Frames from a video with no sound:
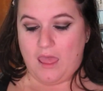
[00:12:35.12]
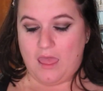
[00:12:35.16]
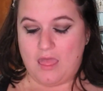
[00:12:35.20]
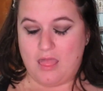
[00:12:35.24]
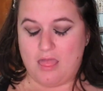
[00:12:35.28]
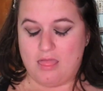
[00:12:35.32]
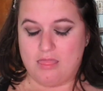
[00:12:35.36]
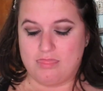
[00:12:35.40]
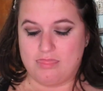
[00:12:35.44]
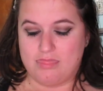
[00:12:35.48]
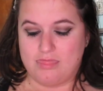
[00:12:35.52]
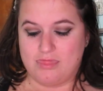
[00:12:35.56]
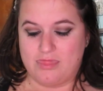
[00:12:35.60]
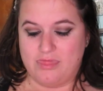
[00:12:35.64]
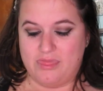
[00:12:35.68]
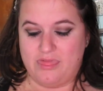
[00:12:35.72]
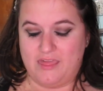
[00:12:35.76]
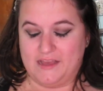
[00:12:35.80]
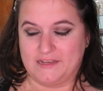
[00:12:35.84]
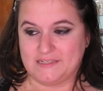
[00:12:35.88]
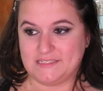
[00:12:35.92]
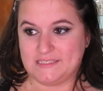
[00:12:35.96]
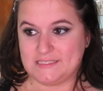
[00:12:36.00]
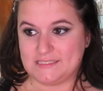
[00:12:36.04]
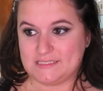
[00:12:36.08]
And
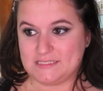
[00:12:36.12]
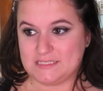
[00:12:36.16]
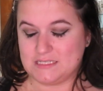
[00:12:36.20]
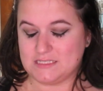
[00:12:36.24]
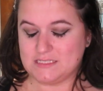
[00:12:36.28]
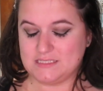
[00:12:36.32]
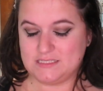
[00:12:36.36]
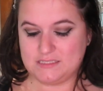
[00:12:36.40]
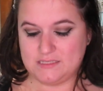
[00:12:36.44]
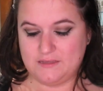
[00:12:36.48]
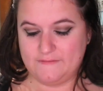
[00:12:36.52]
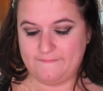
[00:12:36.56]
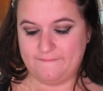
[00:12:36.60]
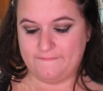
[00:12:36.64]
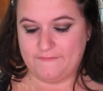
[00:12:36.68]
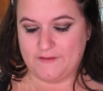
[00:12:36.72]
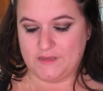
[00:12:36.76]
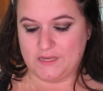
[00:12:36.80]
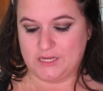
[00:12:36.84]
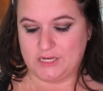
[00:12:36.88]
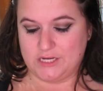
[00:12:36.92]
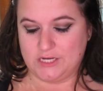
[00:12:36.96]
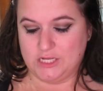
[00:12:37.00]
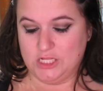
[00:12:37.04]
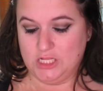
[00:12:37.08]
this is the
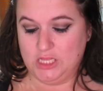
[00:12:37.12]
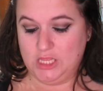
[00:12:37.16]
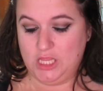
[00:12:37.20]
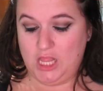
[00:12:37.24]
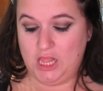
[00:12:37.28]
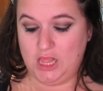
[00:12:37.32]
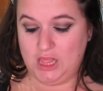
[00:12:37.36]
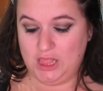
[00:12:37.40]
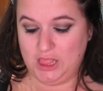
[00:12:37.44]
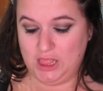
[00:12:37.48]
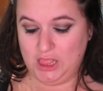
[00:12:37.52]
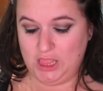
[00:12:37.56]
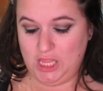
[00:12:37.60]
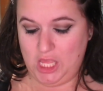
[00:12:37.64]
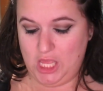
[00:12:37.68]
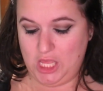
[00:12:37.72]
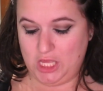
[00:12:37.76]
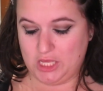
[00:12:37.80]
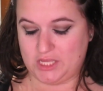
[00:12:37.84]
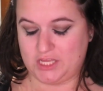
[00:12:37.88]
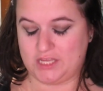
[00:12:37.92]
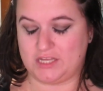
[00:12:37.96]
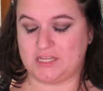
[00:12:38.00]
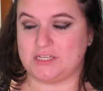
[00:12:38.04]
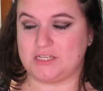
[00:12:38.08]
final look.